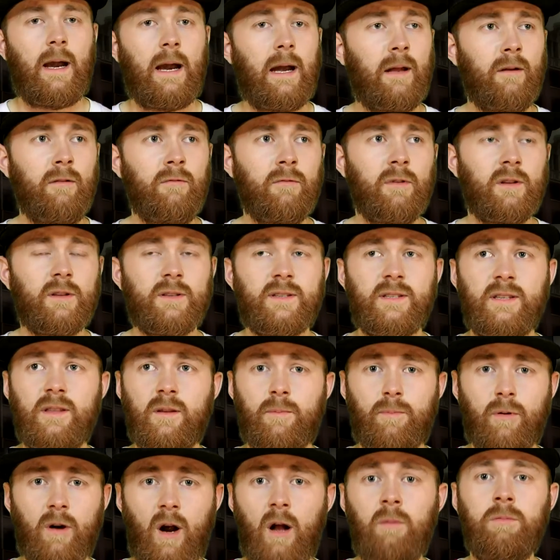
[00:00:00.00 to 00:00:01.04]
I don't really see the
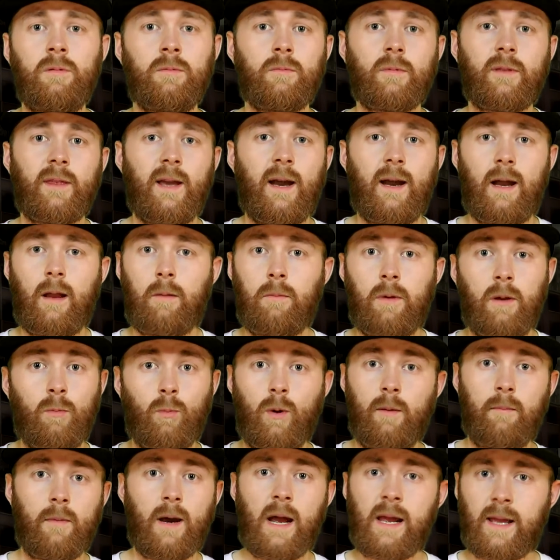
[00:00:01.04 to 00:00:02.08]
problem with that. I mean,
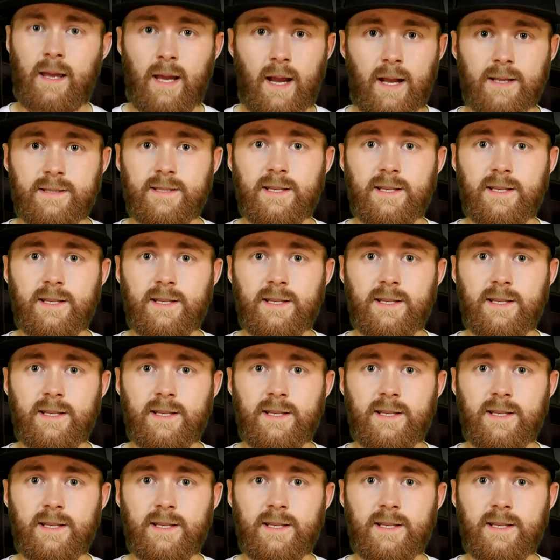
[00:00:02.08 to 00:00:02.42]
when my cat